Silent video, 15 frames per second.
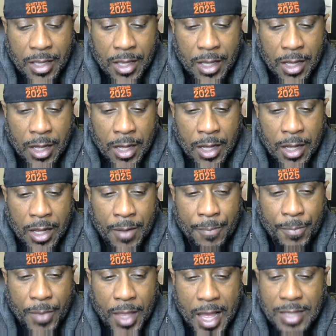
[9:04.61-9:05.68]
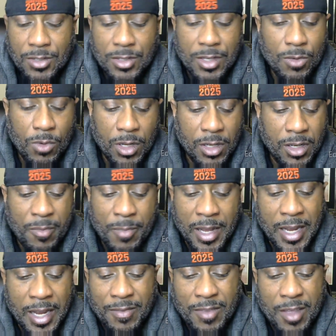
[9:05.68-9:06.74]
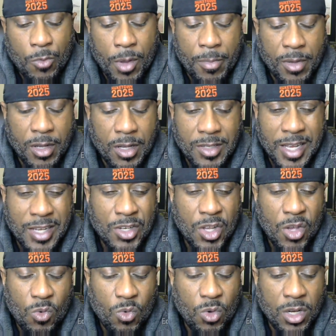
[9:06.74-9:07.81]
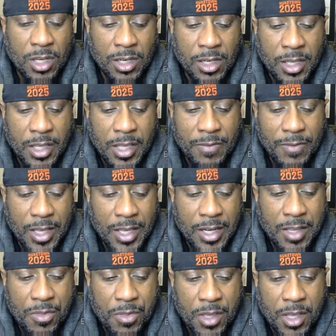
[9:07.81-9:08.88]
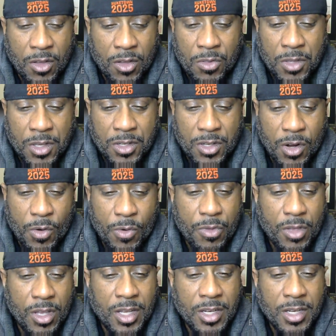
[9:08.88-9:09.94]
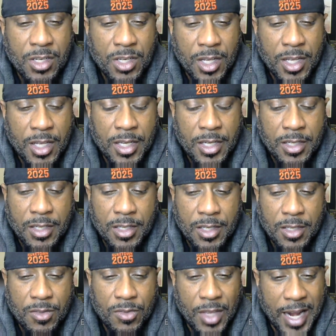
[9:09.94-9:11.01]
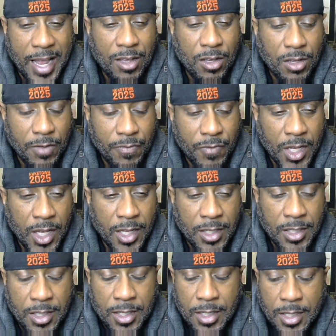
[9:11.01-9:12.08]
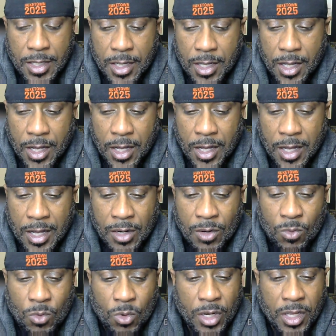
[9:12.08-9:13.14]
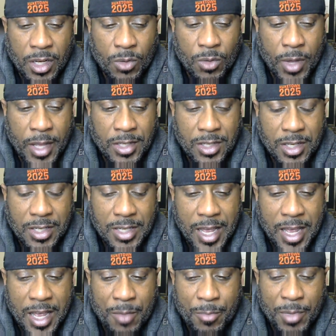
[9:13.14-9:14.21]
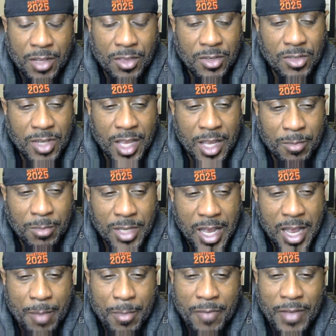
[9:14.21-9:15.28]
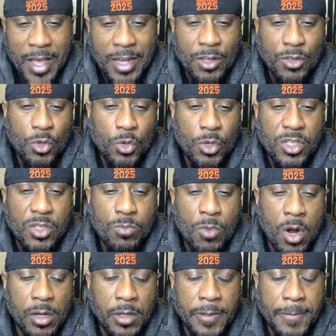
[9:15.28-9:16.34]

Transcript: Um, I still want to live my life that way because I don't want to leave anything on this earth undone that I could have done. Uh, I don't want any wasted time, but at the same time, I've got to do it smarter